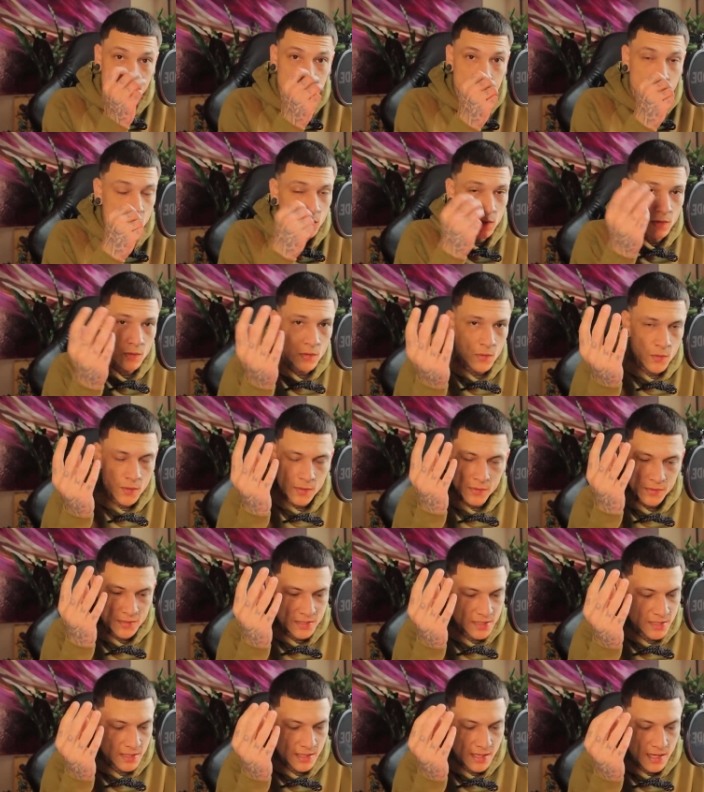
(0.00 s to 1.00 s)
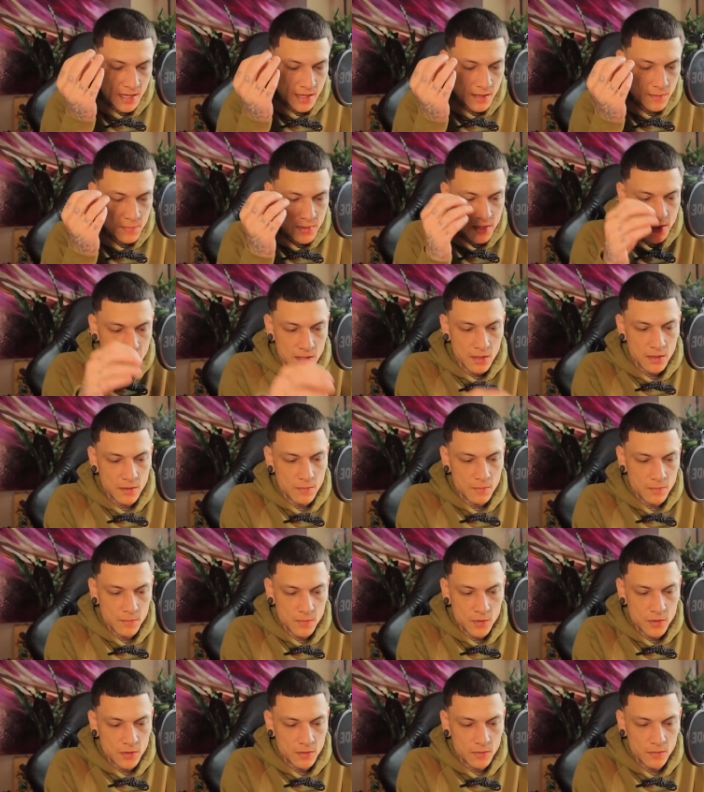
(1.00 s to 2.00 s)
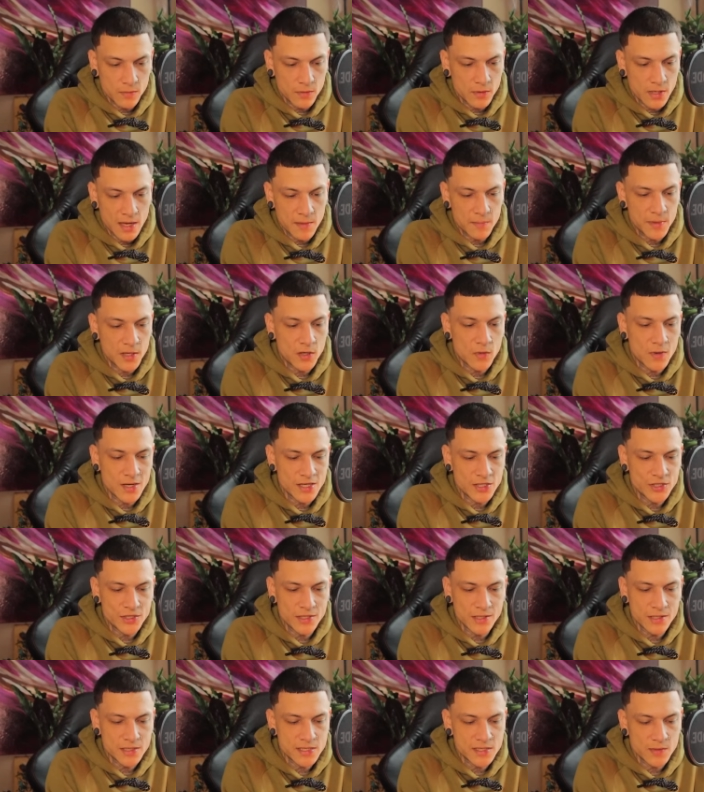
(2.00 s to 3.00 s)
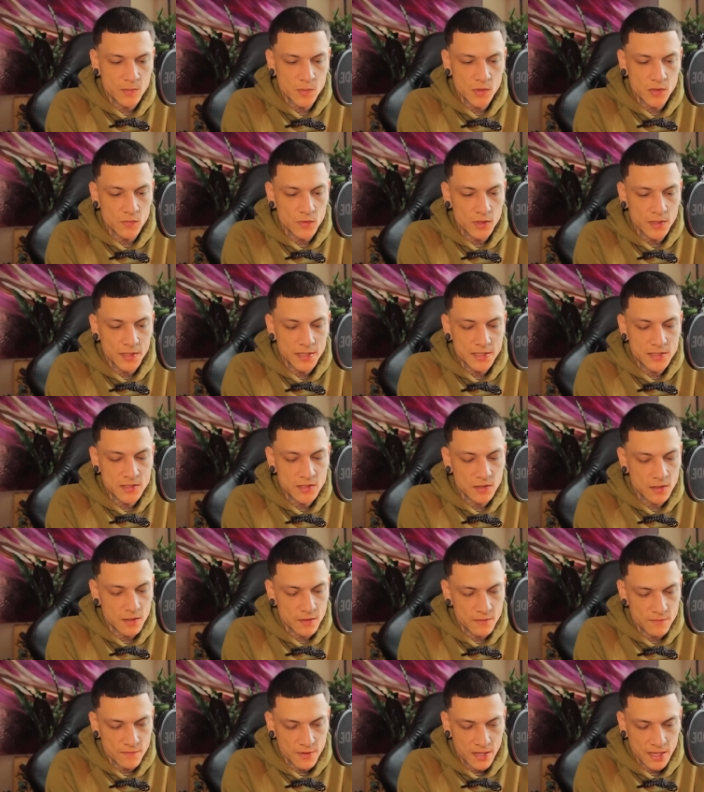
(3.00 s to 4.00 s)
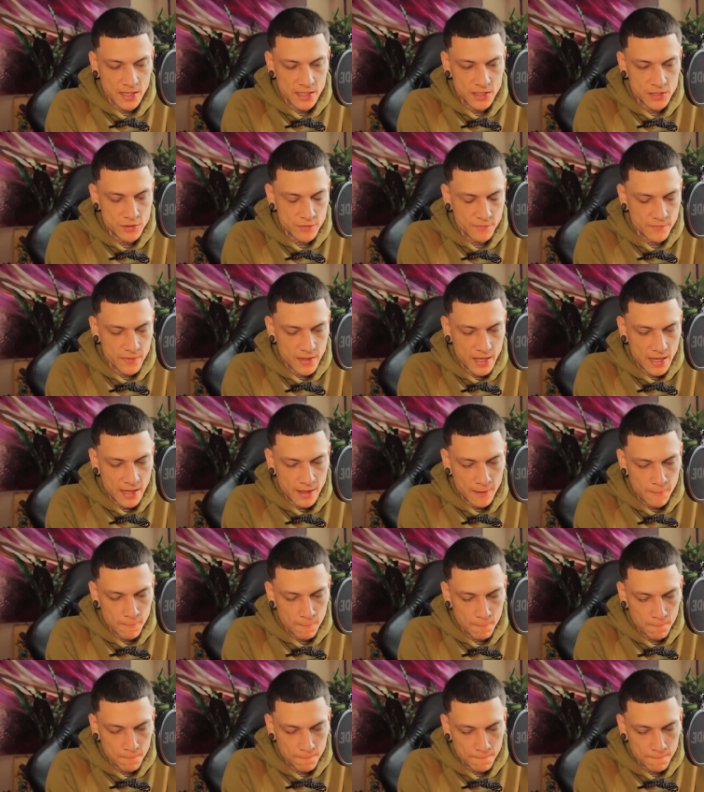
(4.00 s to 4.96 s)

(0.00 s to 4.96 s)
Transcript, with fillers: Your loyalty can't be questioned. Someone really took advantage of that.